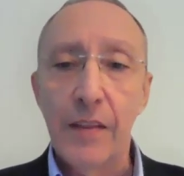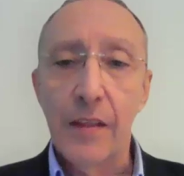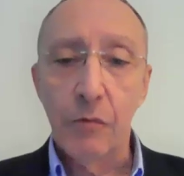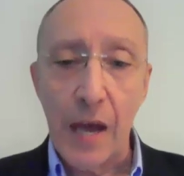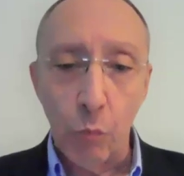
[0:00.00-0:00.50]

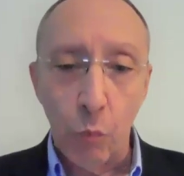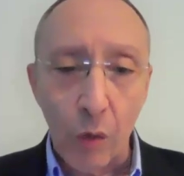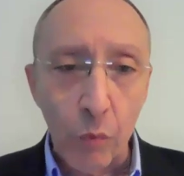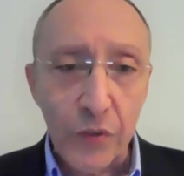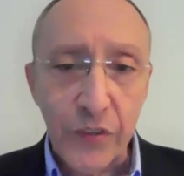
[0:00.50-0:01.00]
that
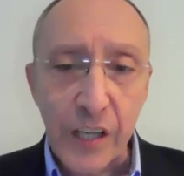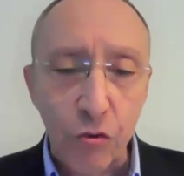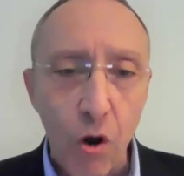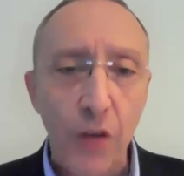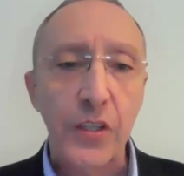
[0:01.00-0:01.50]
what was the
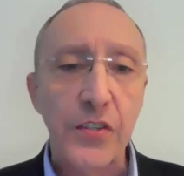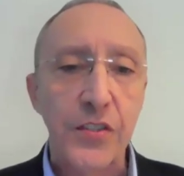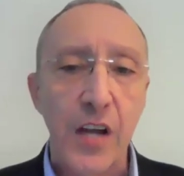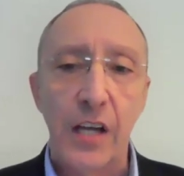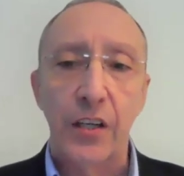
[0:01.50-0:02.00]
atrocities
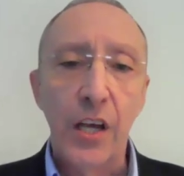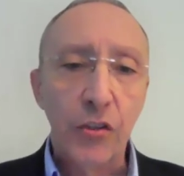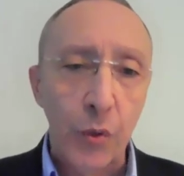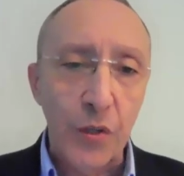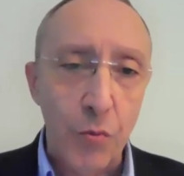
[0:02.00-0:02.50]
done
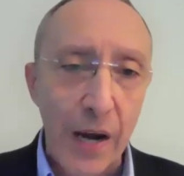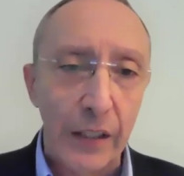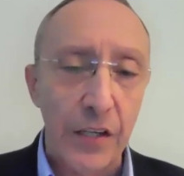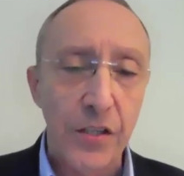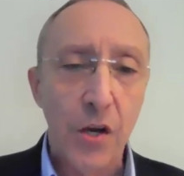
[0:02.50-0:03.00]
to
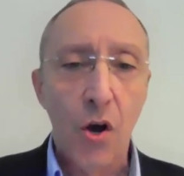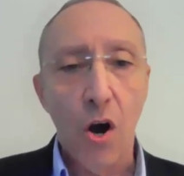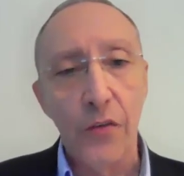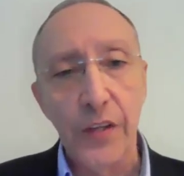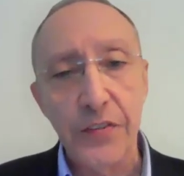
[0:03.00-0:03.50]
Israelis
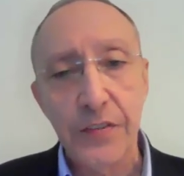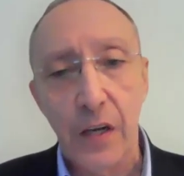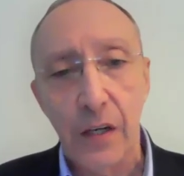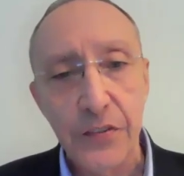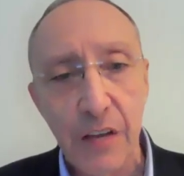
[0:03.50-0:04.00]
on this
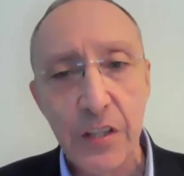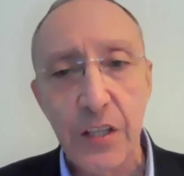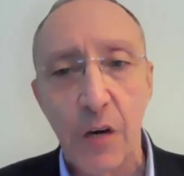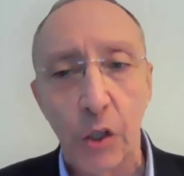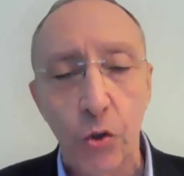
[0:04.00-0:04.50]
7th
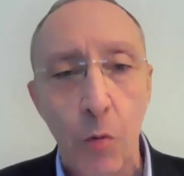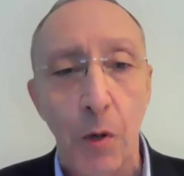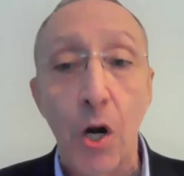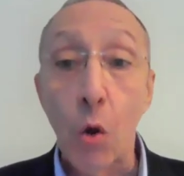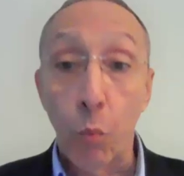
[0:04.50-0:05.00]
of
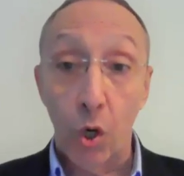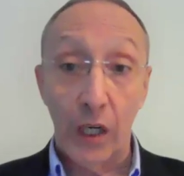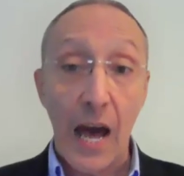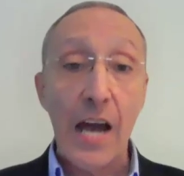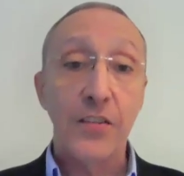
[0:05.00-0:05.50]
October were
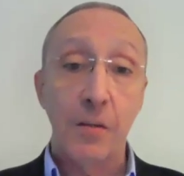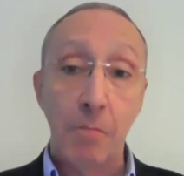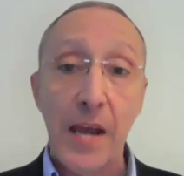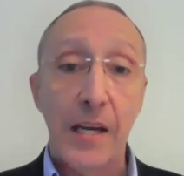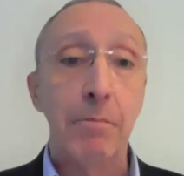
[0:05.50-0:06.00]
lies and
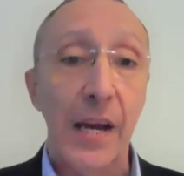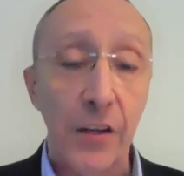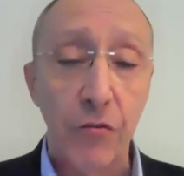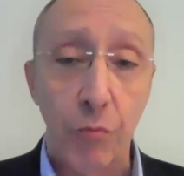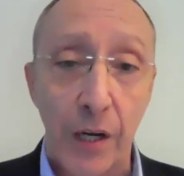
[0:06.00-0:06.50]
made up by
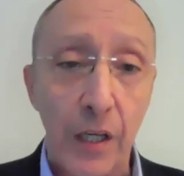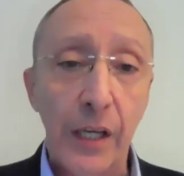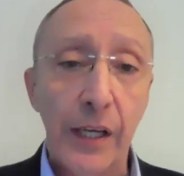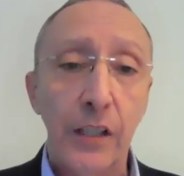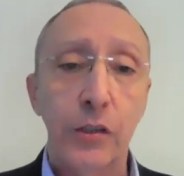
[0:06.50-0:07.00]
Israel,
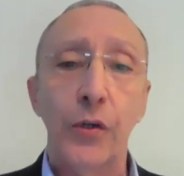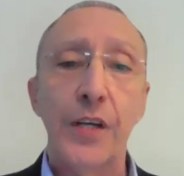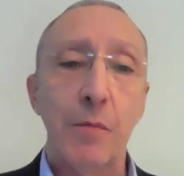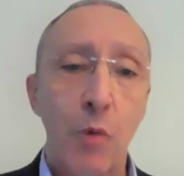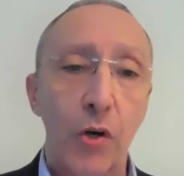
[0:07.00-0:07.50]
including
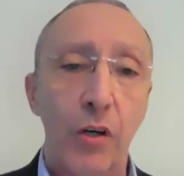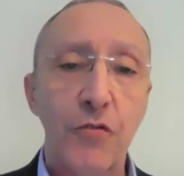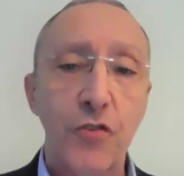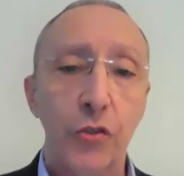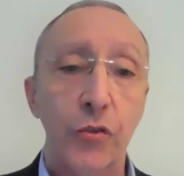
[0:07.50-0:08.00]
the murder of
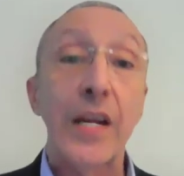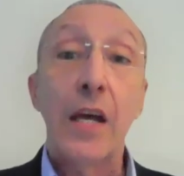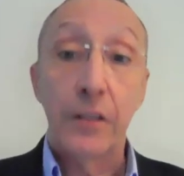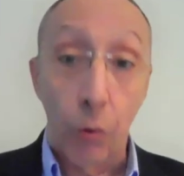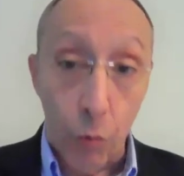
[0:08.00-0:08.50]
children,
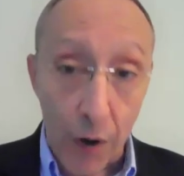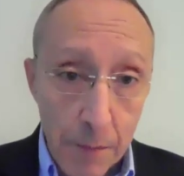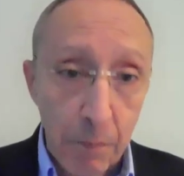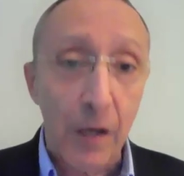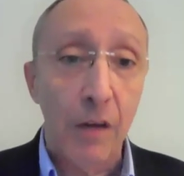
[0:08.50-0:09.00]
the
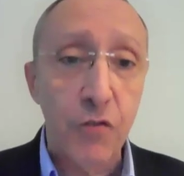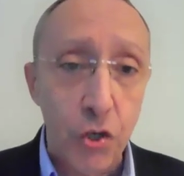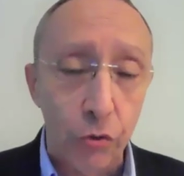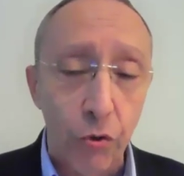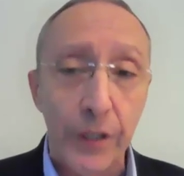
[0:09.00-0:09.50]
rape of
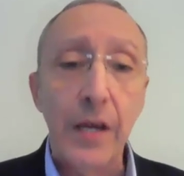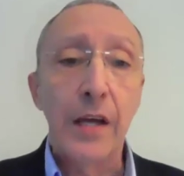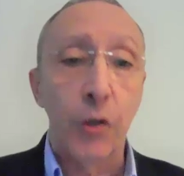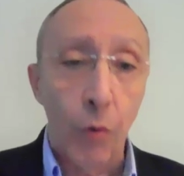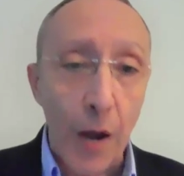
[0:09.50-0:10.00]
children,
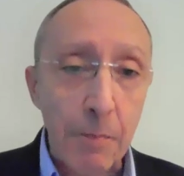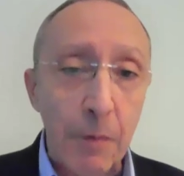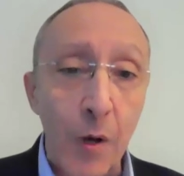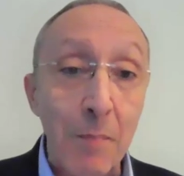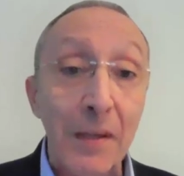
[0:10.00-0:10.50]
the rape
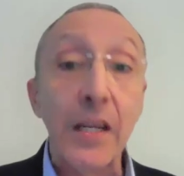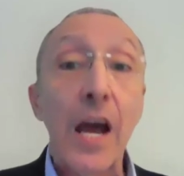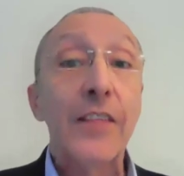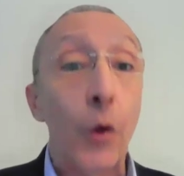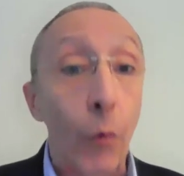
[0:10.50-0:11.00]
of women,
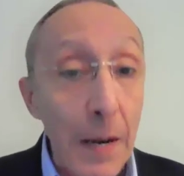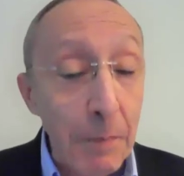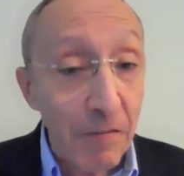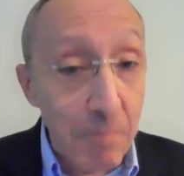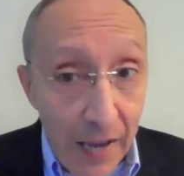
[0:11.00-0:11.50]
the rape
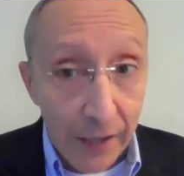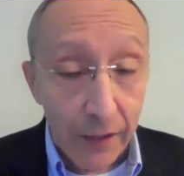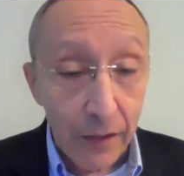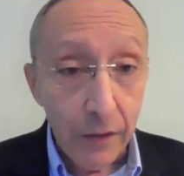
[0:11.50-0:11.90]
of men.